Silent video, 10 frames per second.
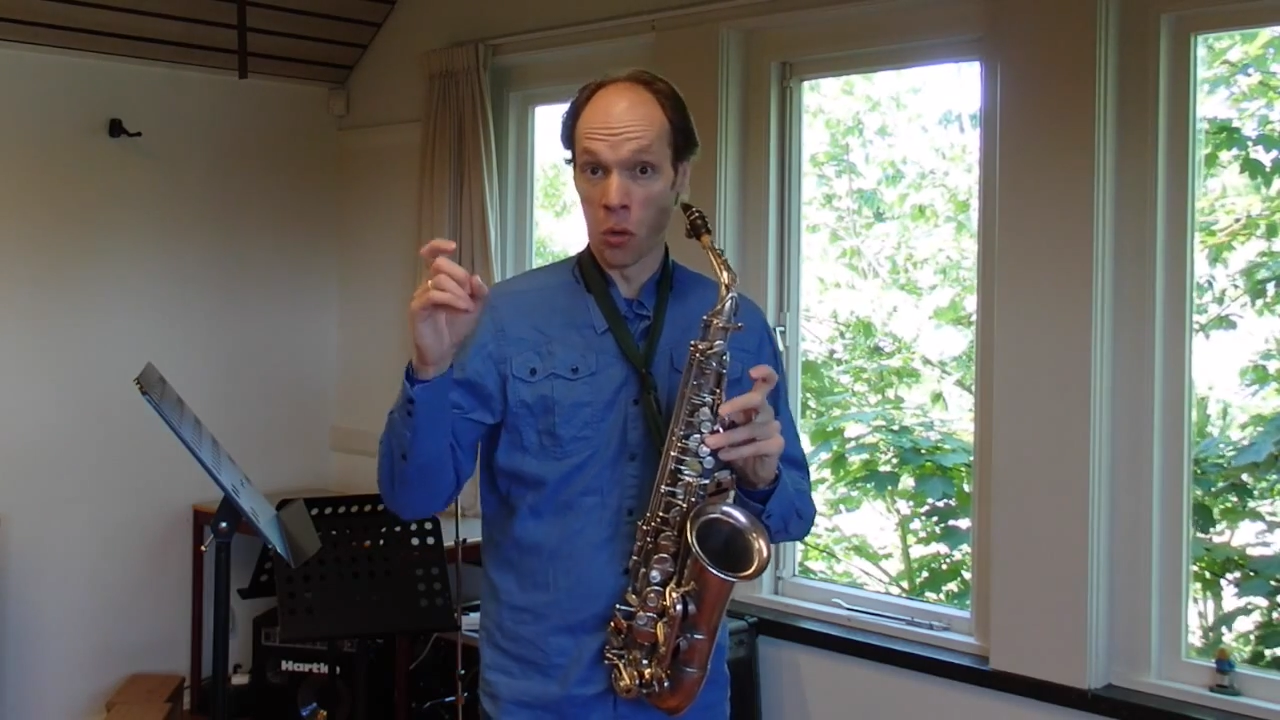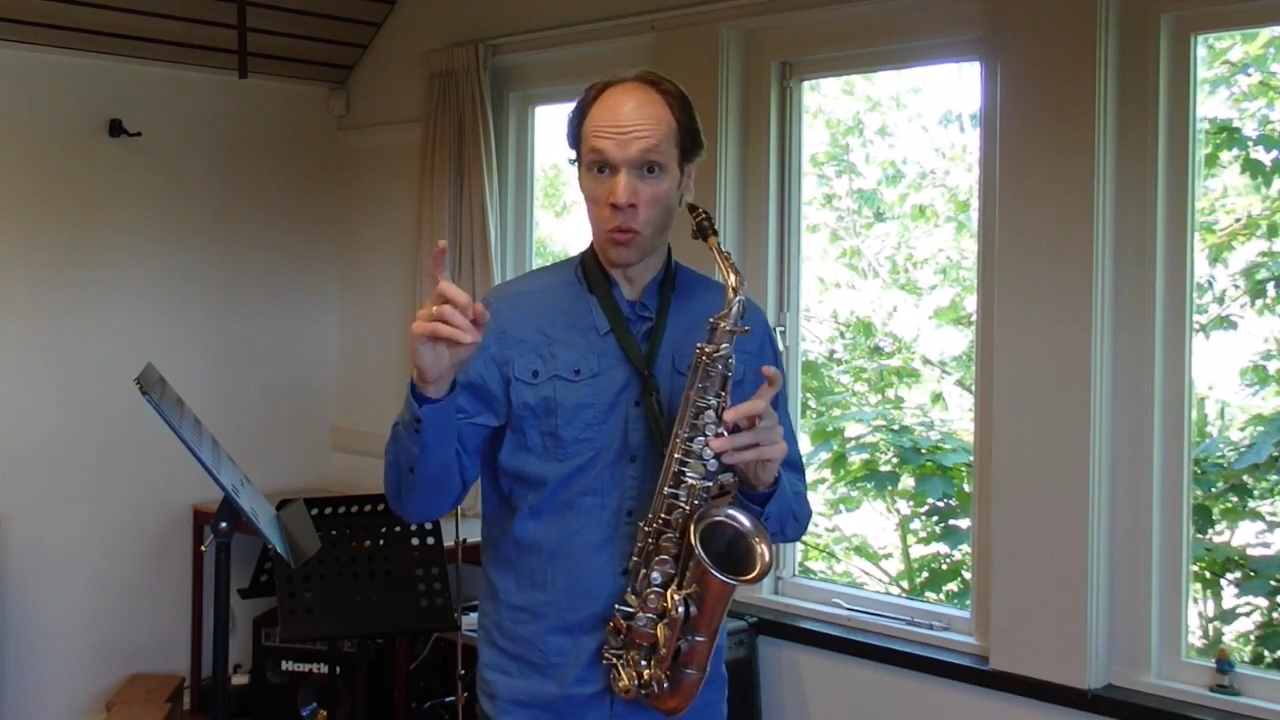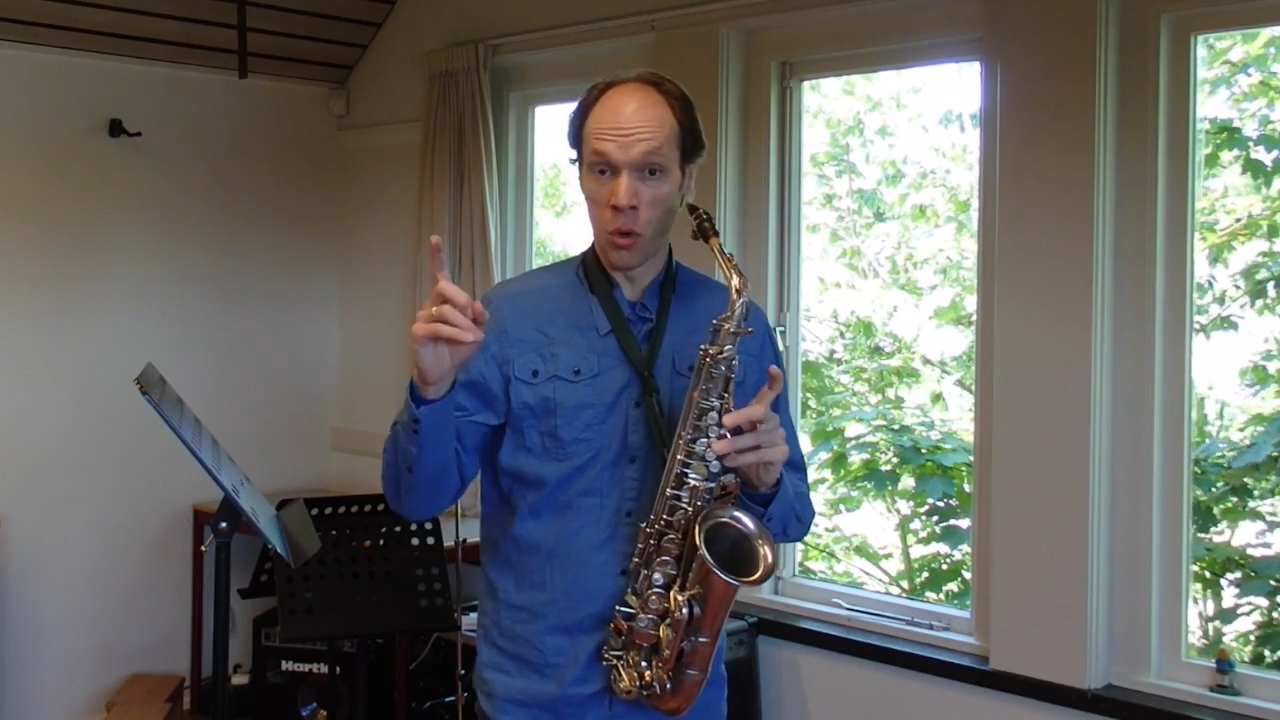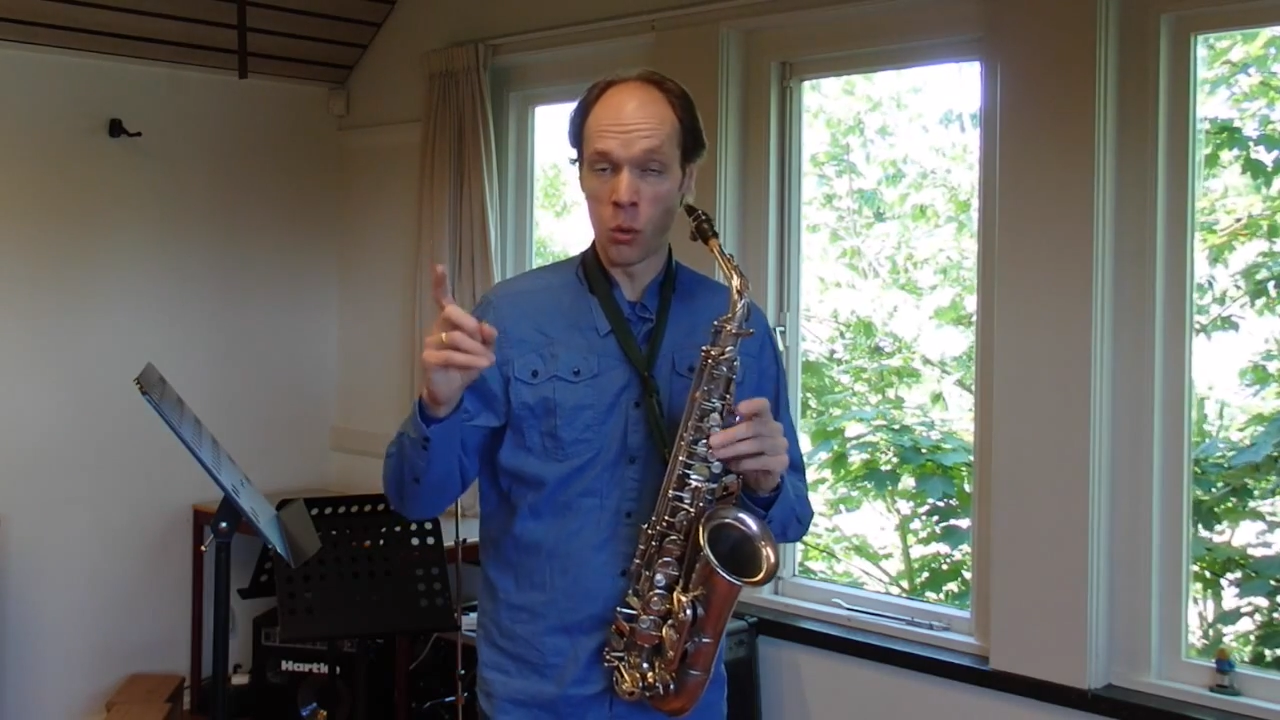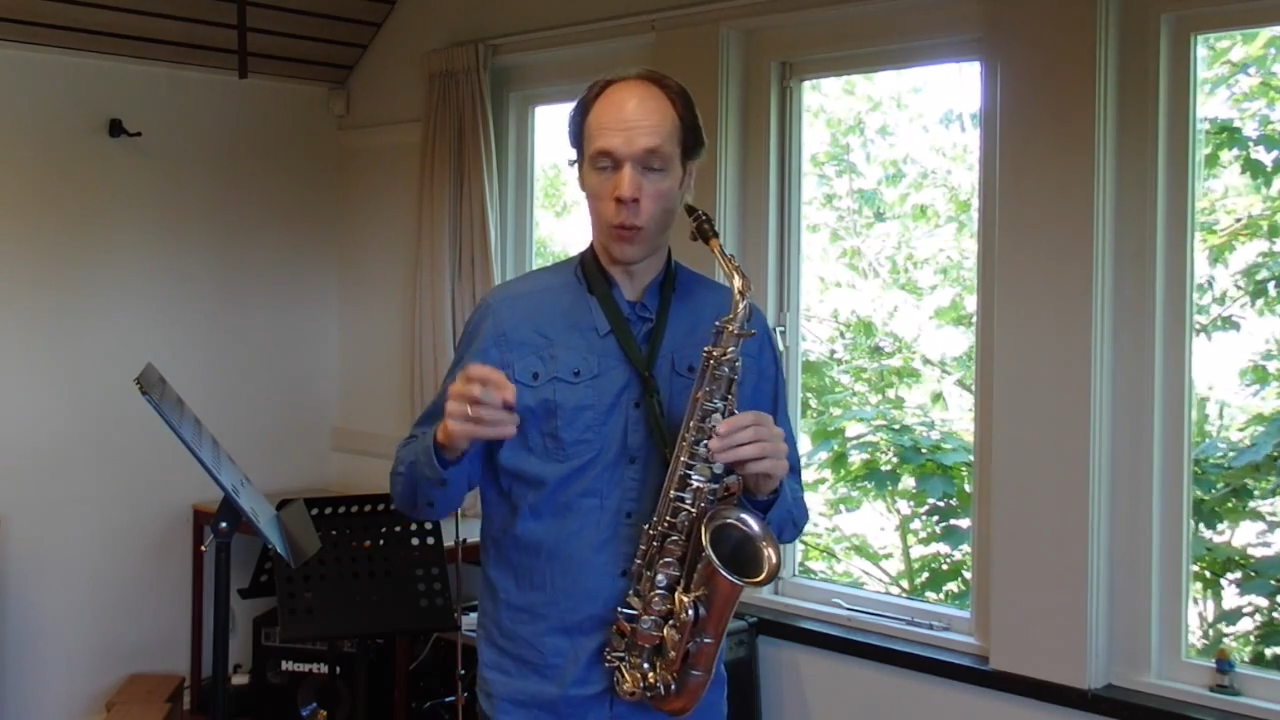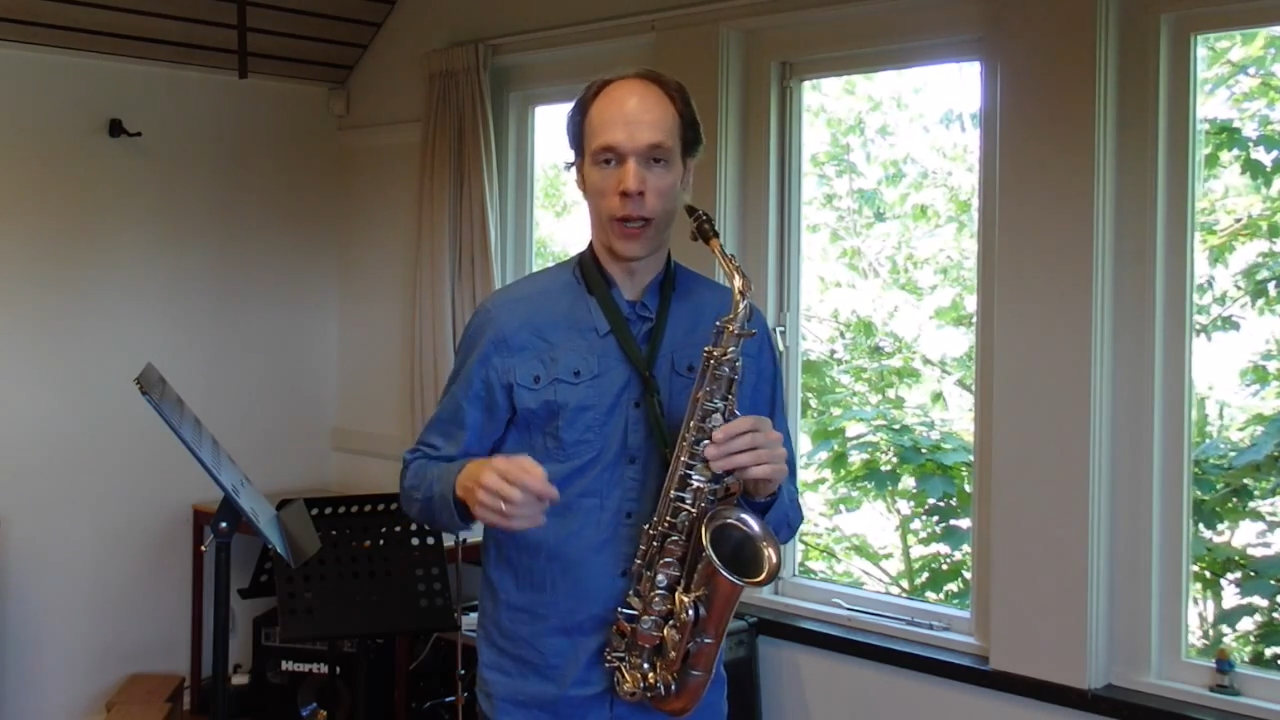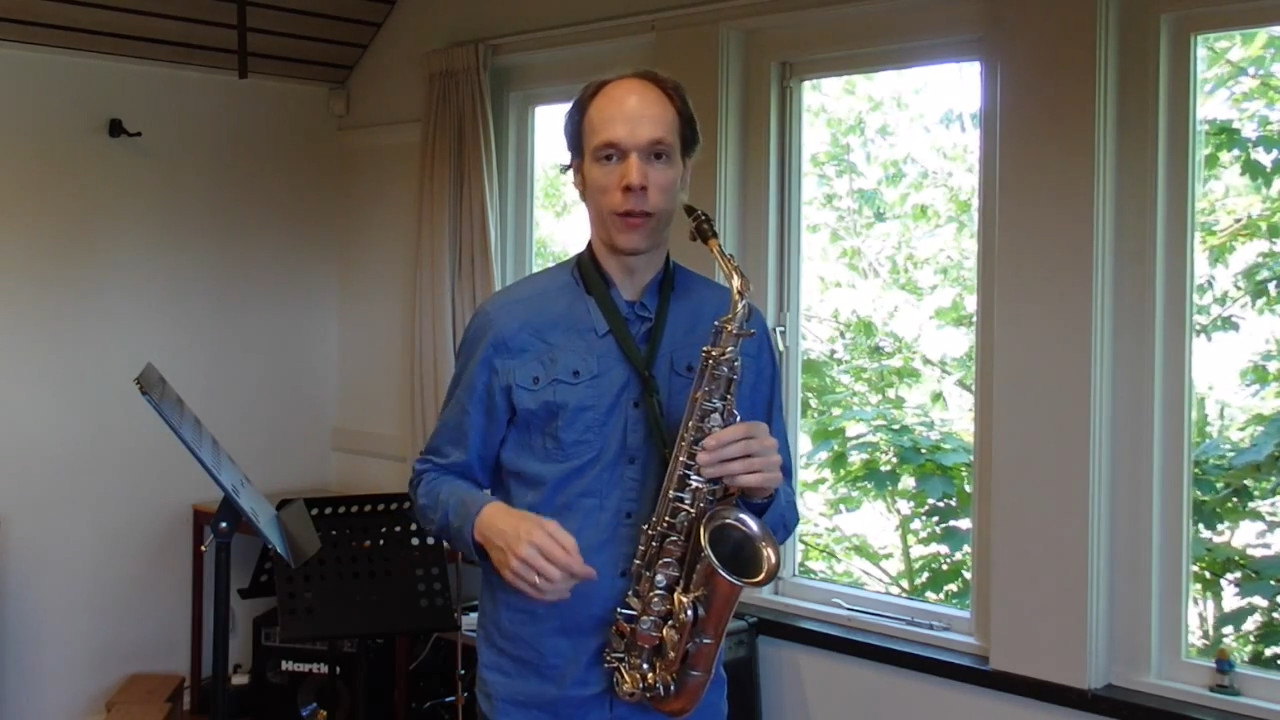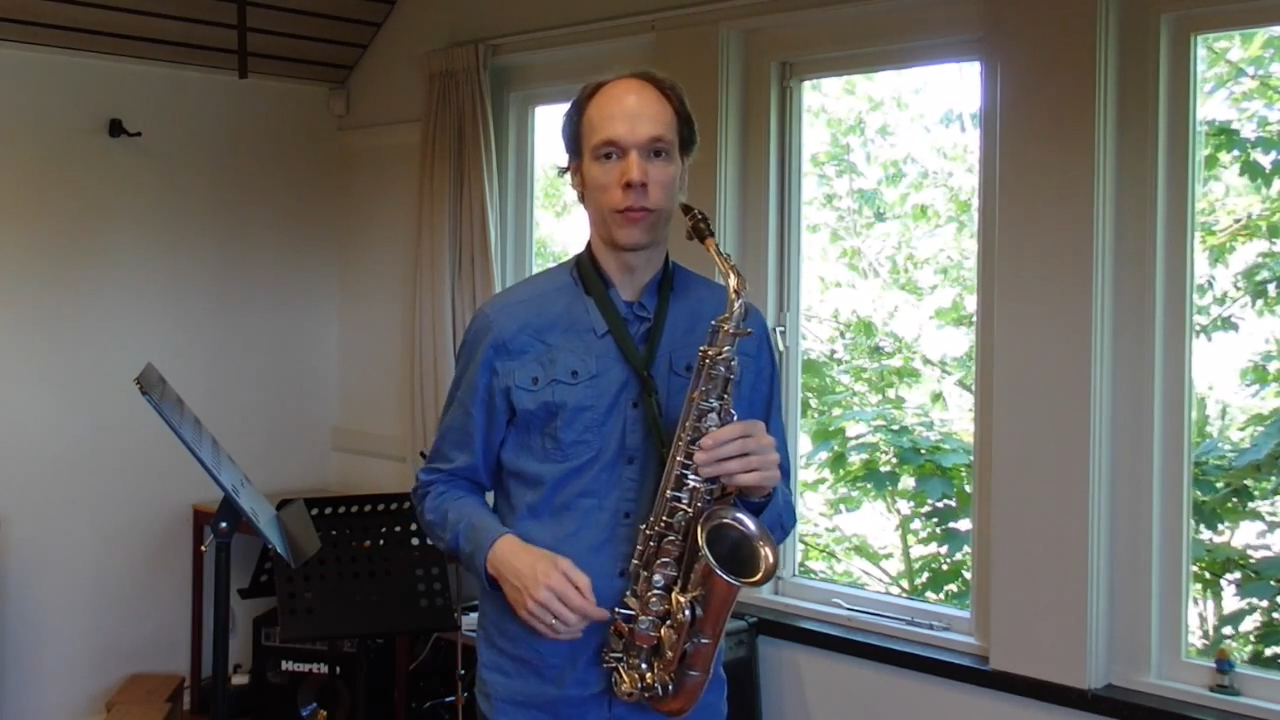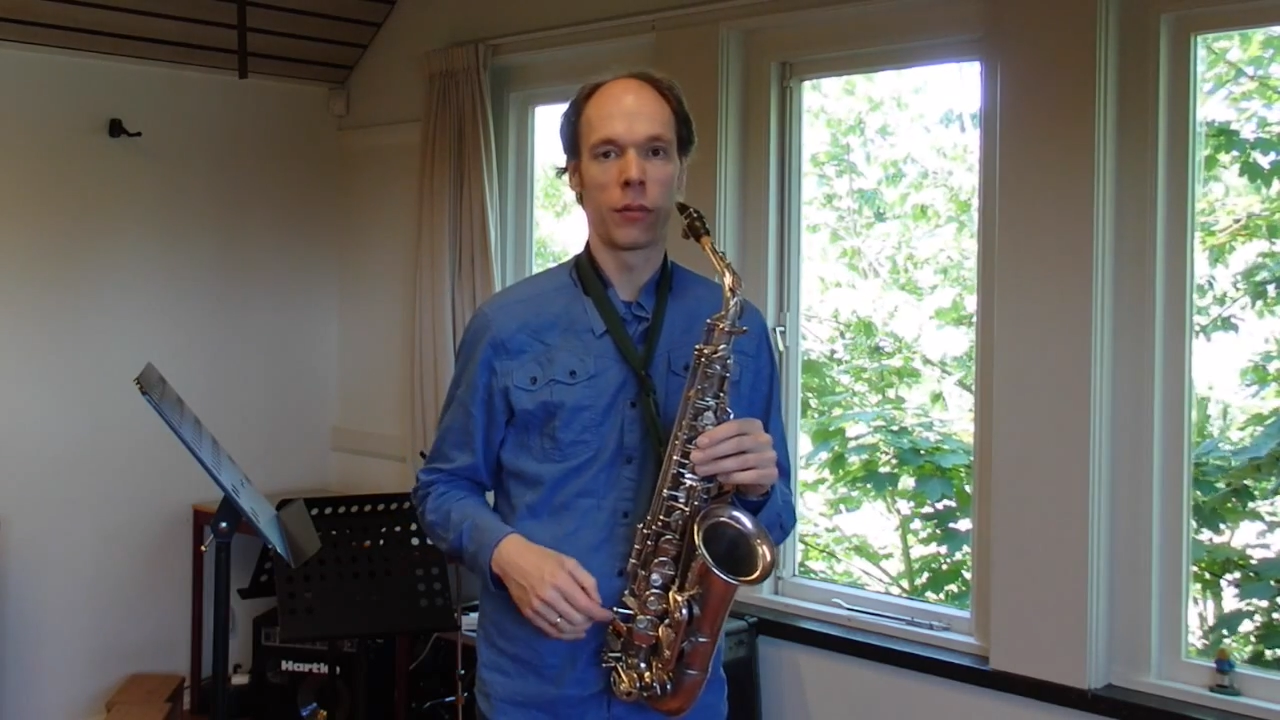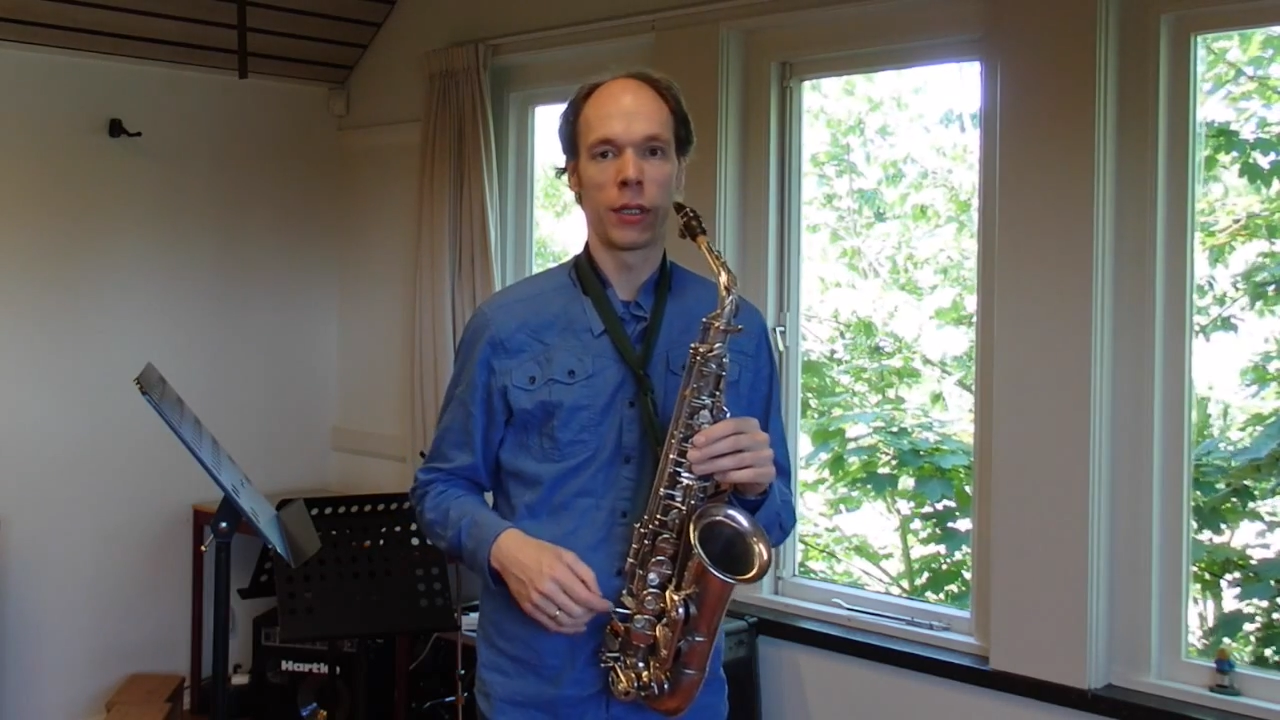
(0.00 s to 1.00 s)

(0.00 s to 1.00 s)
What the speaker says: wrong way